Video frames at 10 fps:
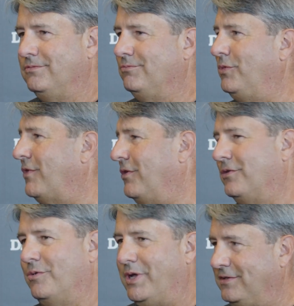We've all
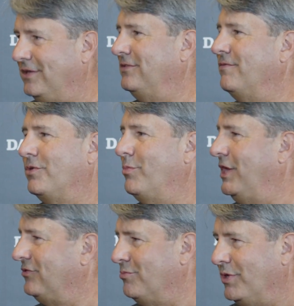heard about
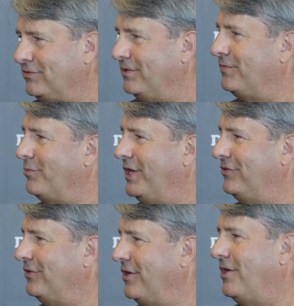disinformation,
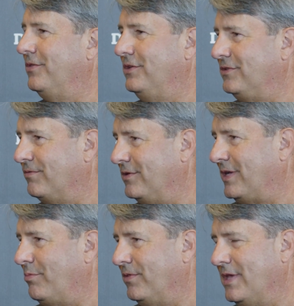misinformation, all these different
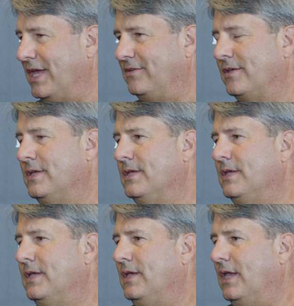type of things.
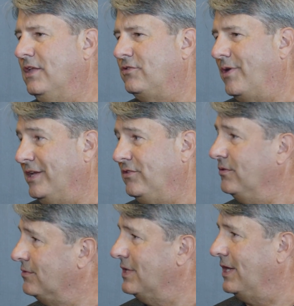And so I do
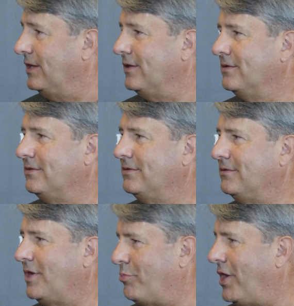think
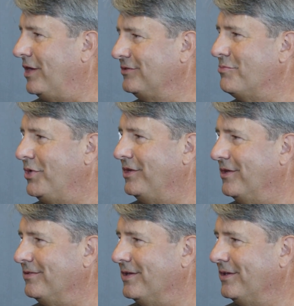a pause can be a
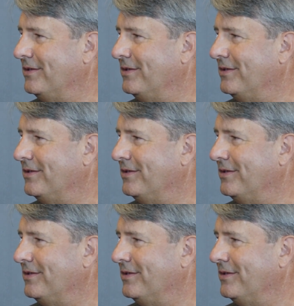good thing.